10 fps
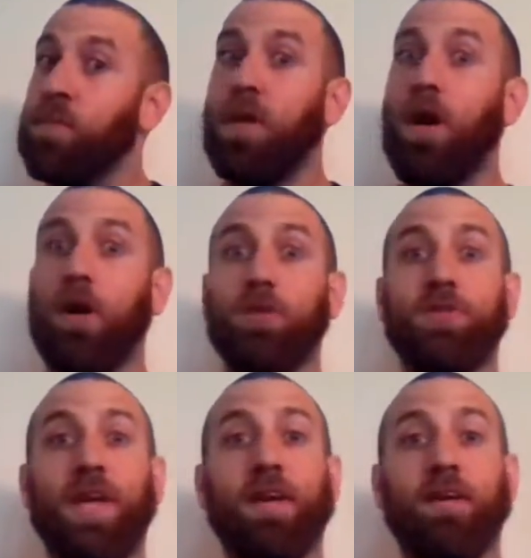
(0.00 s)

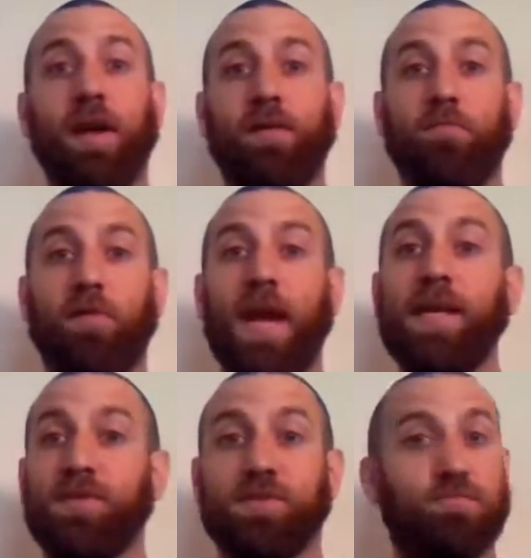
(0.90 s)
Undertaker and
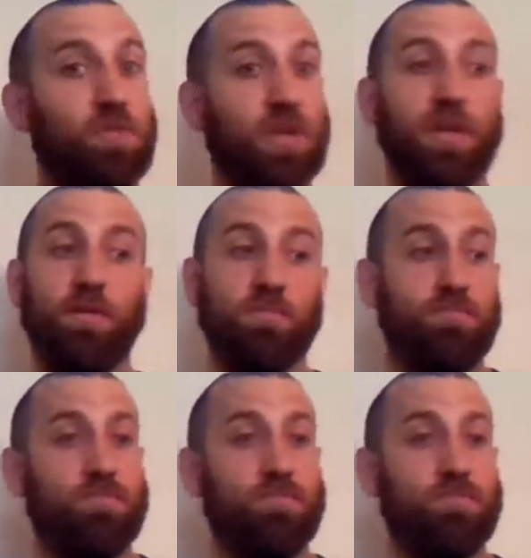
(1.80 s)
Reigns really